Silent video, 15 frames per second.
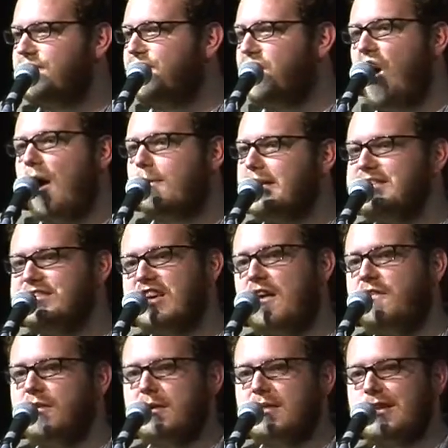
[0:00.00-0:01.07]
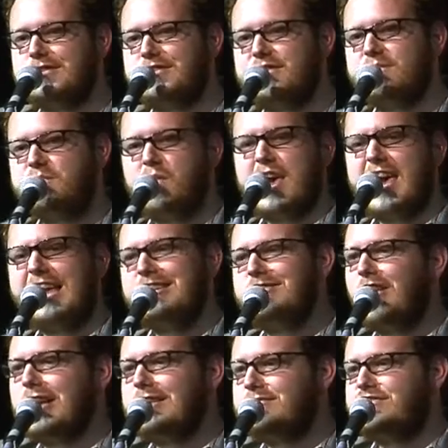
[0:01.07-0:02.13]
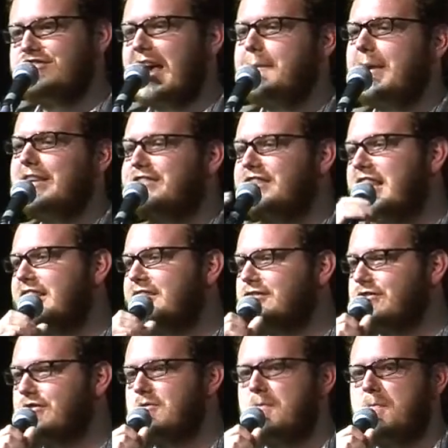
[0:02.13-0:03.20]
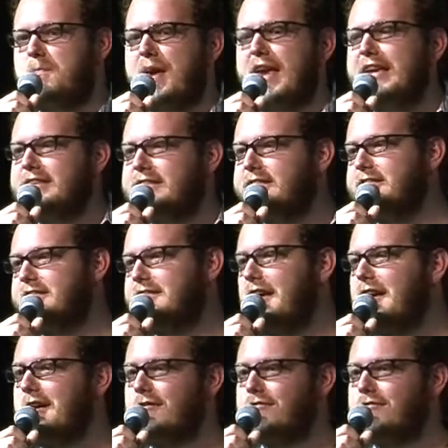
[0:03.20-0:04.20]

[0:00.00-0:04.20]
farm in Suffolk, loads of weird, like, semi-cylindrical beasts